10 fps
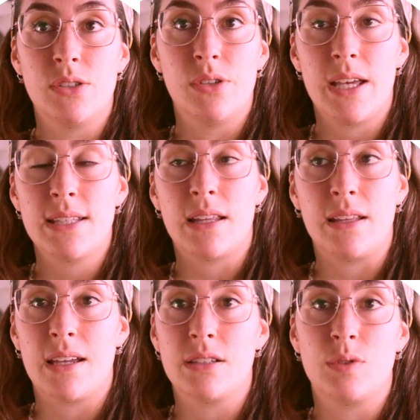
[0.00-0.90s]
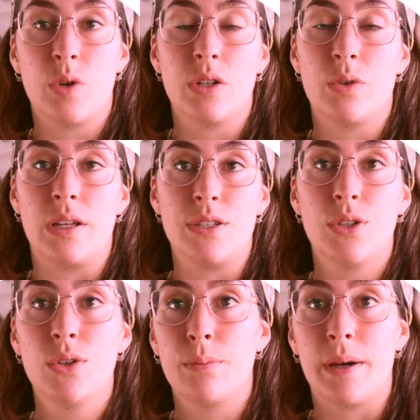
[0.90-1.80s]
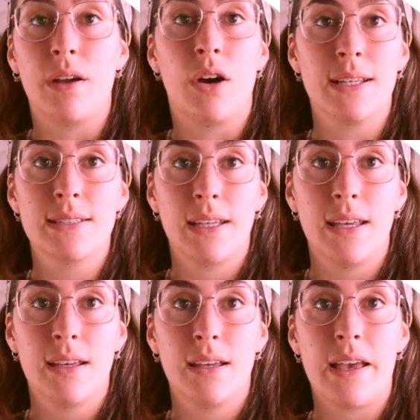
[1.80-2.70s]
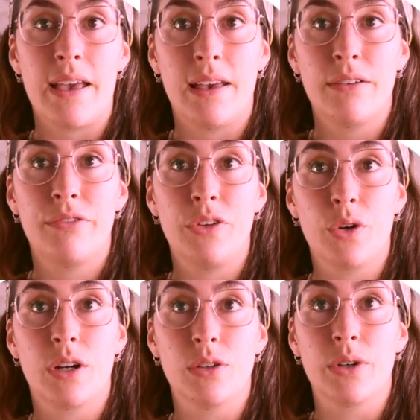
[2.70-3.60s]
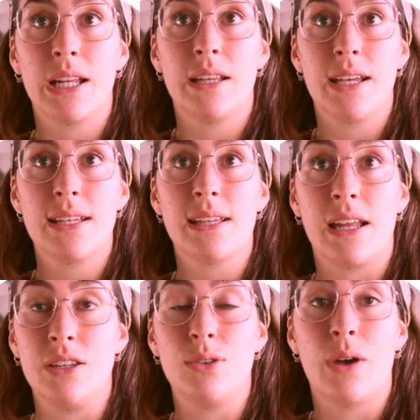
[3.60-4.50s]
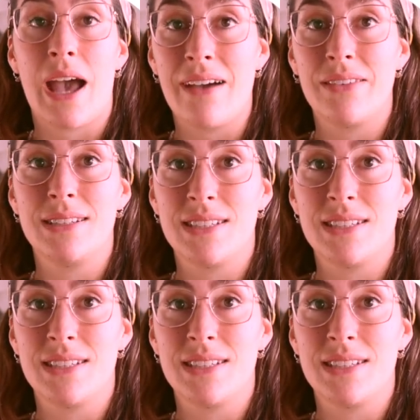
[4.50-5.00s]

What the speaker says: do this at the end of 2022, but honestly, if you're looking at this and you haven't